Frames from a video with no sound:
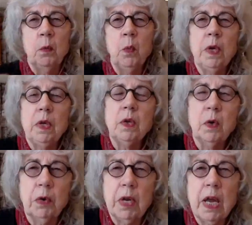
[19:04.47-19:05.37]
we
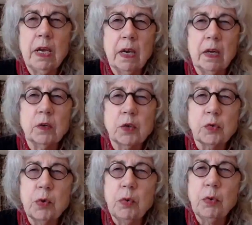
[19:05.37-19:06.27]
create a
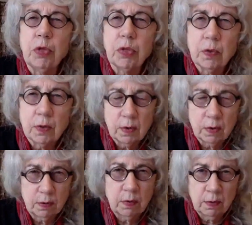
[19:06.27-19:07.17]
truth
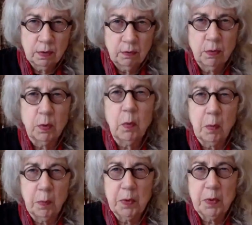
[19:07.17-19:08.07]
for
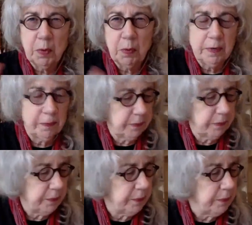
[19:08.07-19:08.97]
what we're doing.
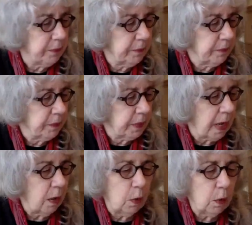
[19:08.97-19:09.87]

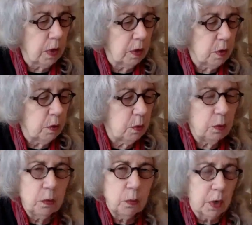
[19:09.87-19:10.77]
How old are
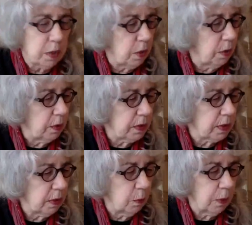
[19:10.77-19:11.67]
you? What year
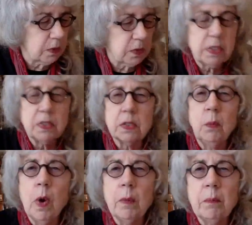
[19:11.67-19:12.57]
is it? What
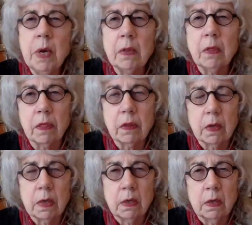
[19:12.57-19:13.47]
season? What month?
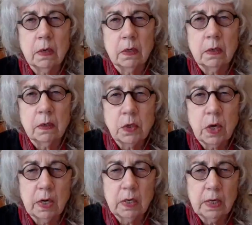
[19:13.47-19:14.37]

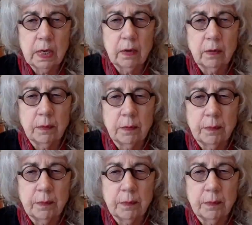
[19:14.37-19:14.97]
Jot it down.